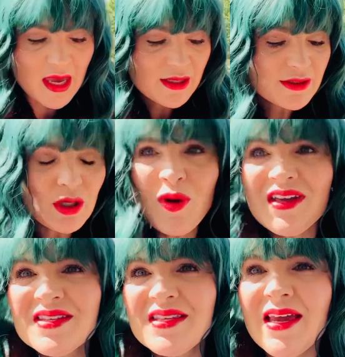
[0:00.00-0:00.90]
So
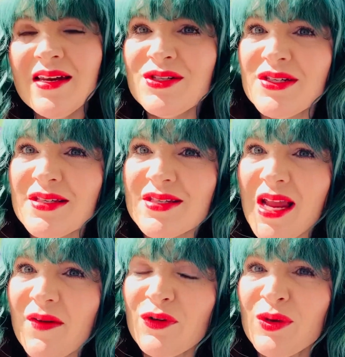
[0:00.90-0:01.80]
excited to
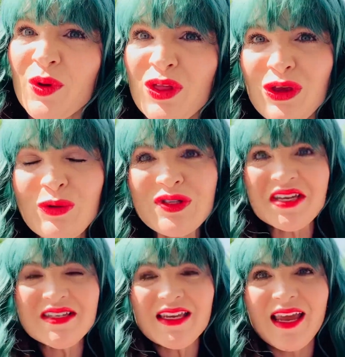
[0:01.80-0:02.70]
discover it with you
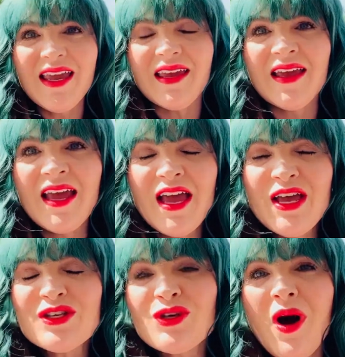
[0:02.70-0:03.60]
today.
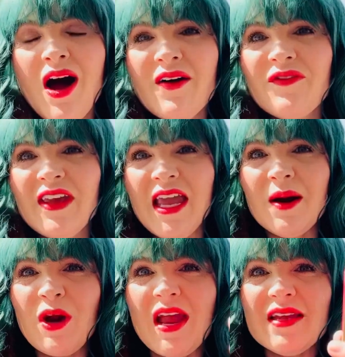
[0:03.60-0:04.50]
So off
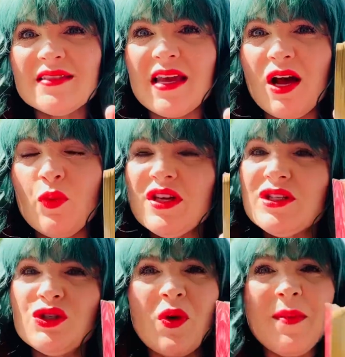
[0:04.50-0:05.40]
camera, as I always
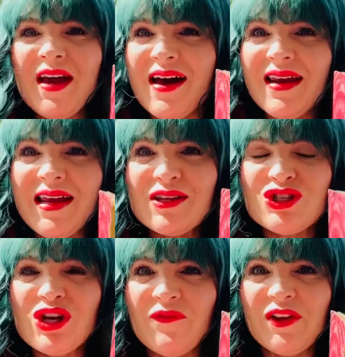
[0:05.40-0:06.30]
do, I'm cutting and
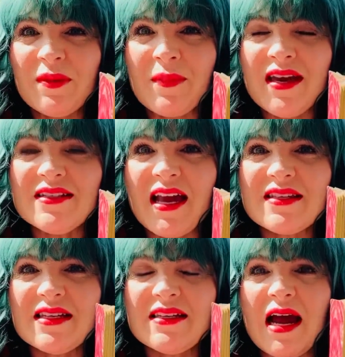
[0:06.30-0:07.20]
shuffling my
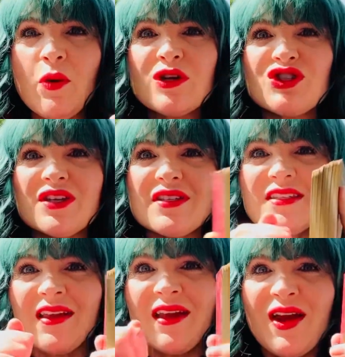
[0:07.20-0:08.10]
decks and now we're just
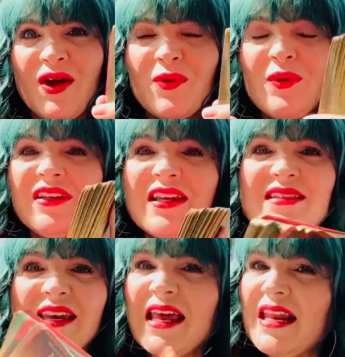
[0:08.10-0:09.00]

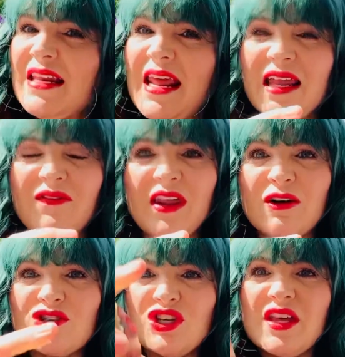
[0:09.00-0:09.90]
releasing any negative
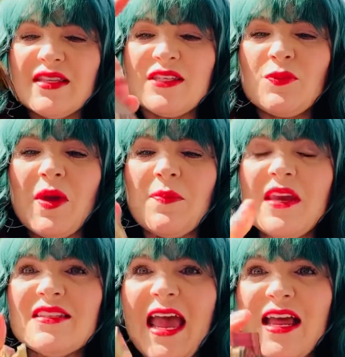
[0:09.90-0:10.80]
energy that still may be
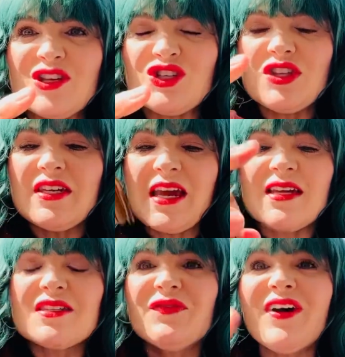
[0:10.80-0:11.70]
attached to the deck's
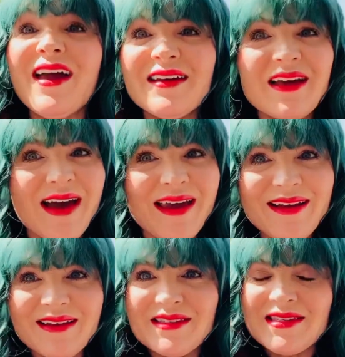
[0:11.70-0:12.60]
divine
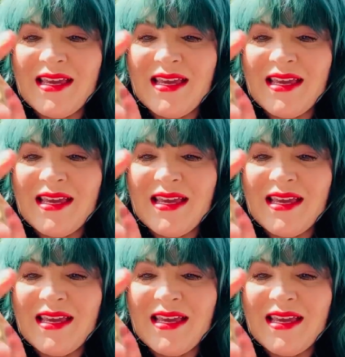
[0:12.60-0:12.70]
guidance.